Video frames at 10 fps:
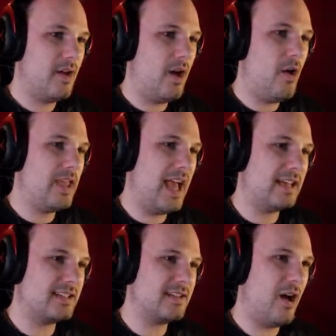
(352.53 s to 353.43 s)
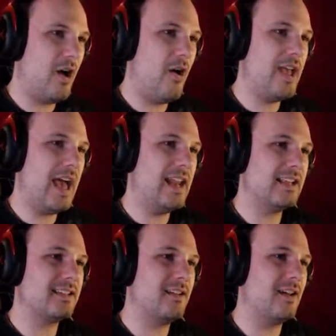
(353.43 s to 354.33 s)
Oh, yes. Oh, yeah,
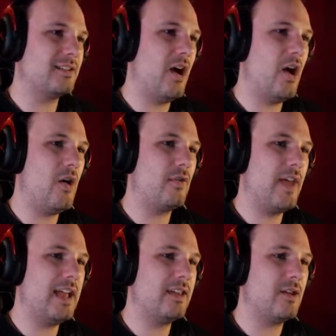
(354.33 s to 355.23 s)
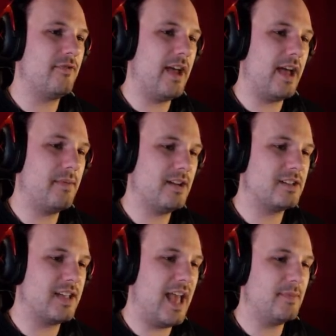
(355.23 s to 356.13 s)
that's a lot. Oh, thank you very
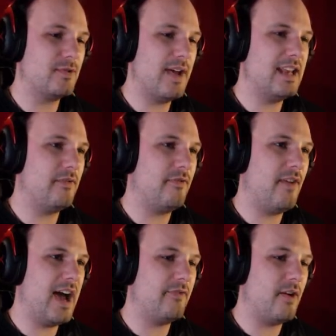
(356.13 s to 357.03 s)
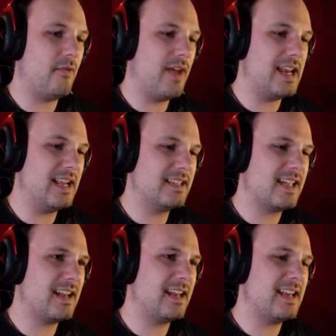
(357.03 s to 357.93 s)
much, game. 25 already. Let's
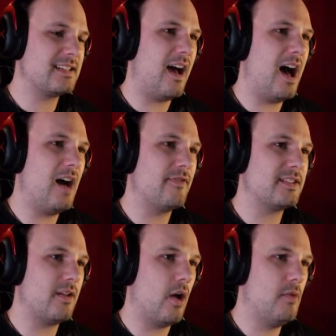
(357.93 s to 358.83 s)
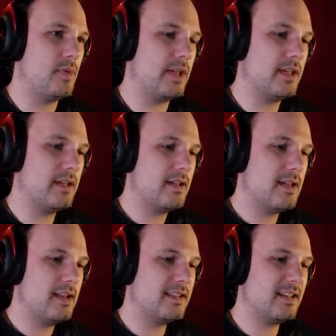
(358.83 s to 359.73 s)
get at least a half a... oh, boy.
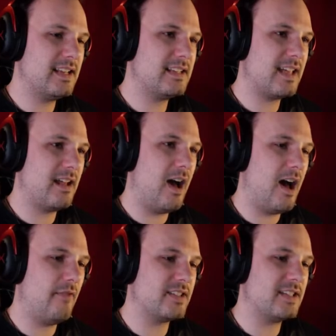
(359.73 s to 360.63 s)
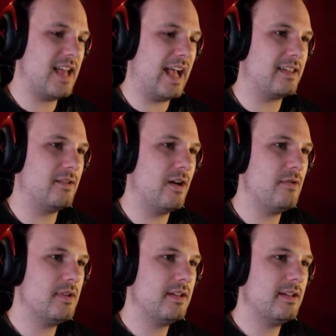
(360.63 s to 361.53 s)
Let's at least get a half a stack, you
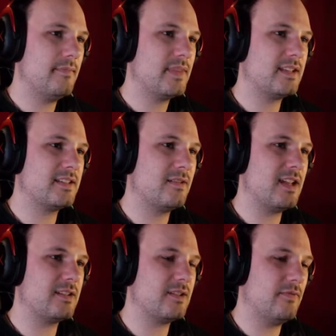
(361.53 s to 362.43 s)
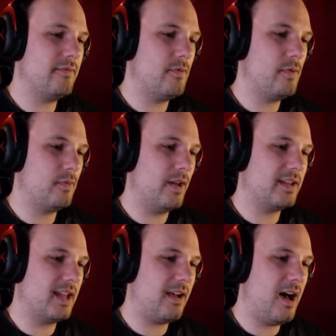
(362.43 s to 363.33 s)
know? That sounds like something we would
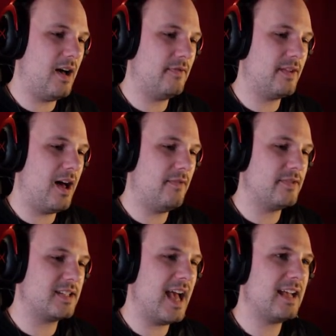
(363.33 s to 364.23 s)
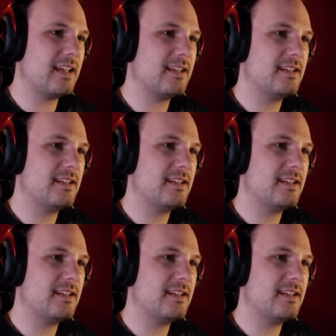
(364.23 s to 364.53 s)
want. Like a half a stack?